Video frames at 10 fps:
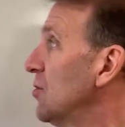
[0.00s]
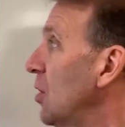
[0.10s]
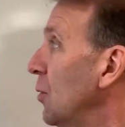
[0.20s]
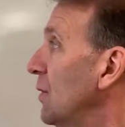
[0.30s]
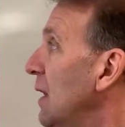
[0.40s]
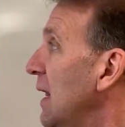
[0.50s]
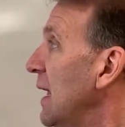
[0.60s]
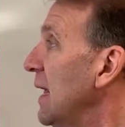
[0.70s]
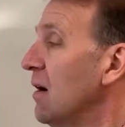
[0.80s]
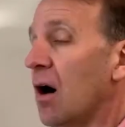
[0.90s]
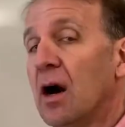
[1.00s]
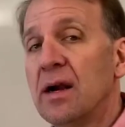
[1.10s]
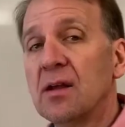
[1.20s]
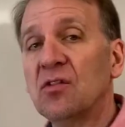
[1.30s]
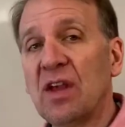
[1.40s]
So in
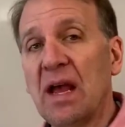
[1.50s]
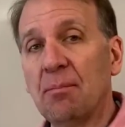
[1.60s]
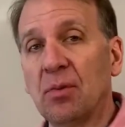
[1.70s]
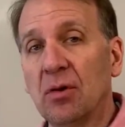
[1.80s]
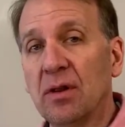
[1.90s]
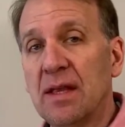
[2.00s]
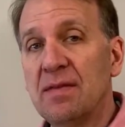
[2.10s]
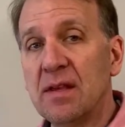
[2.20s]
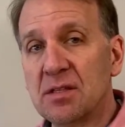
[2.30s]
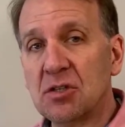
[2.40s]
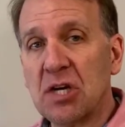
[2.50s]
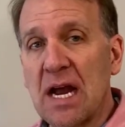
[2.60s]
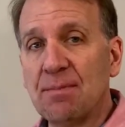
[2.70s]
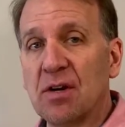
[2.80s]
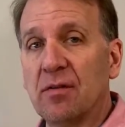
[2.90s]
our example in this
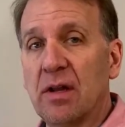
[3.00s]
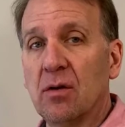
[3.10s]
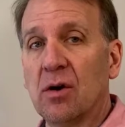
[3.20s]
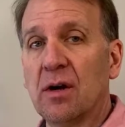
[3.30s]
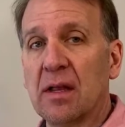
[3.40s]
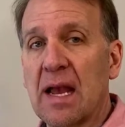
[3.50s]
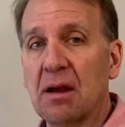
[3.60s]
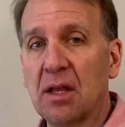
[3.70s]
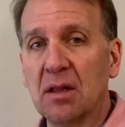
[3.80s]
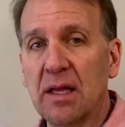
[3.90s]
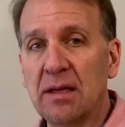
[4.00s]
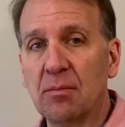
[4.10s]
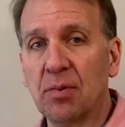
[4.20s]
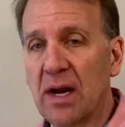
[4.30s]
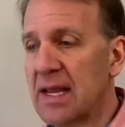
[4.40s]
chapter, in order to
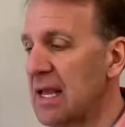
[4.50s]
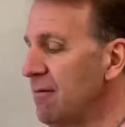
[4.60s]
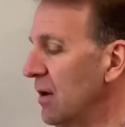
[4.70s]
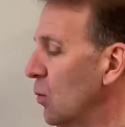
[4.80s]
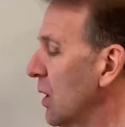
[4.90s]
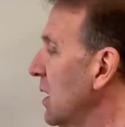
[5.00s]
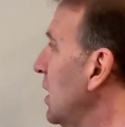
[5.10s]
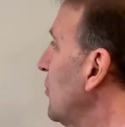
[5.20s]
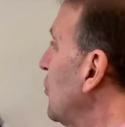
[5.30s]
calculate break even, we're gonna